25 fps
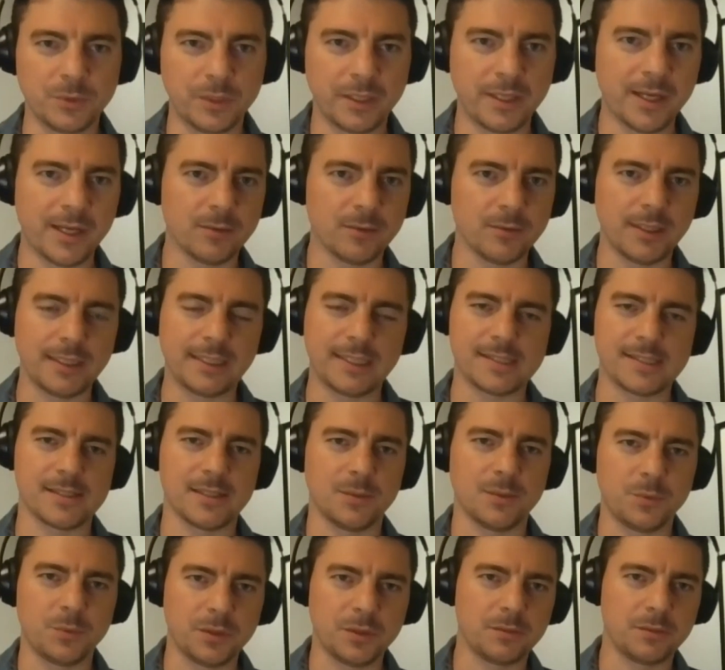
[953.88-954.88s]
We're now, like I
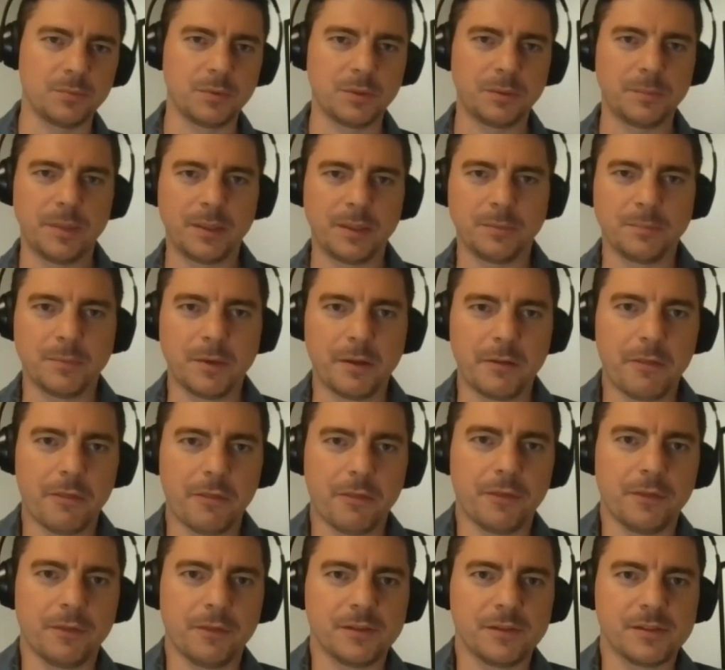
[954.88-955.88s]
said, we're about a
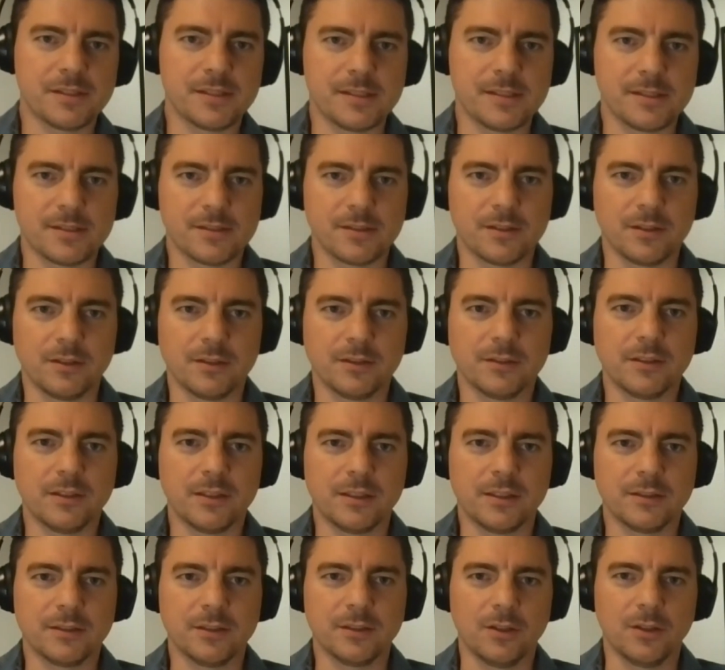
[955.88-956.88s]
month since the
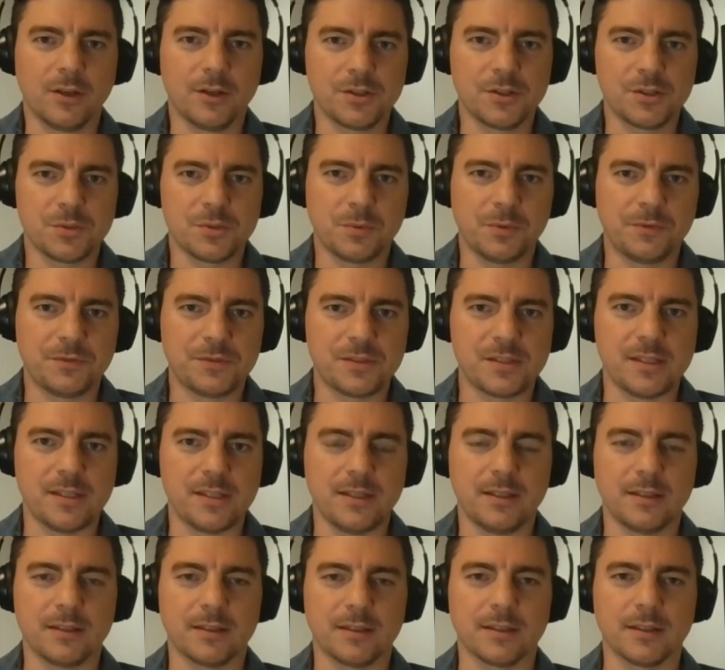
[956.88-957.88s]
launch. We've
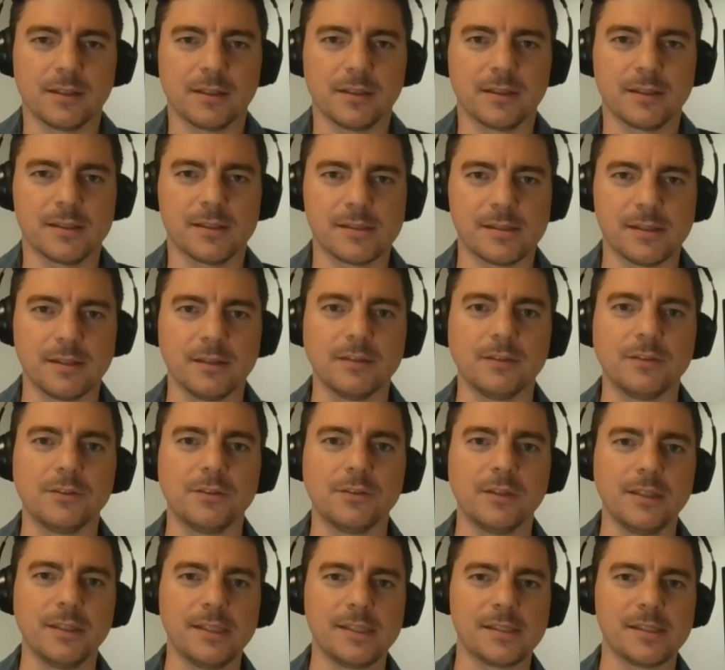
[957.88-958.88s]
seen single
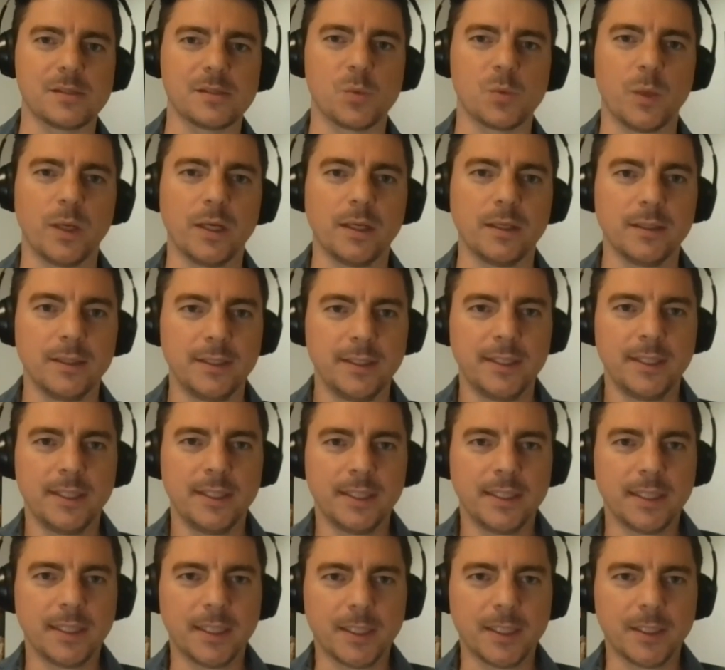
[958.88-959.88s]
release as well.
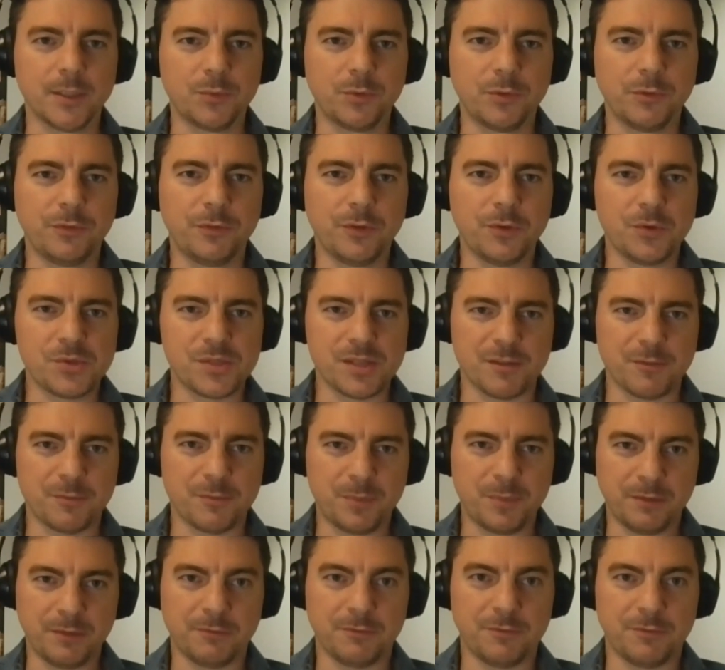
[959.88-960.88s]
Reviews
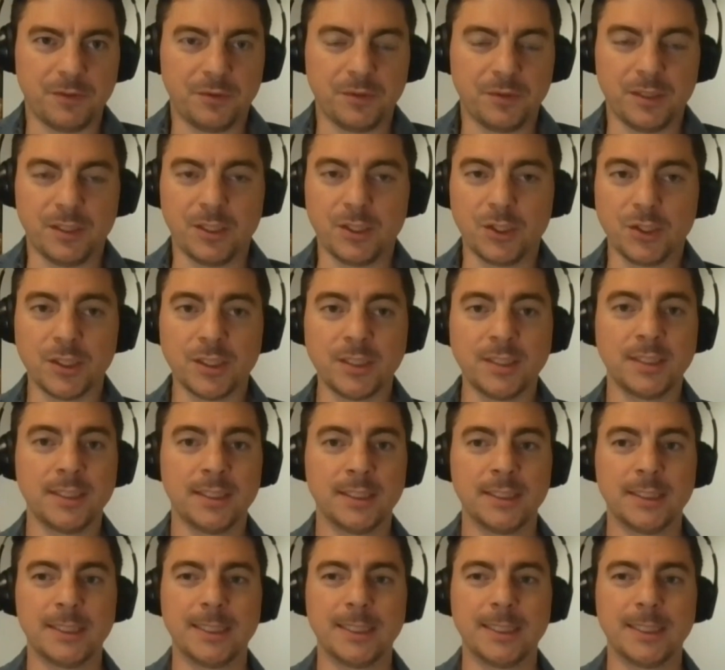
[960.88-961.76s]
have been very good.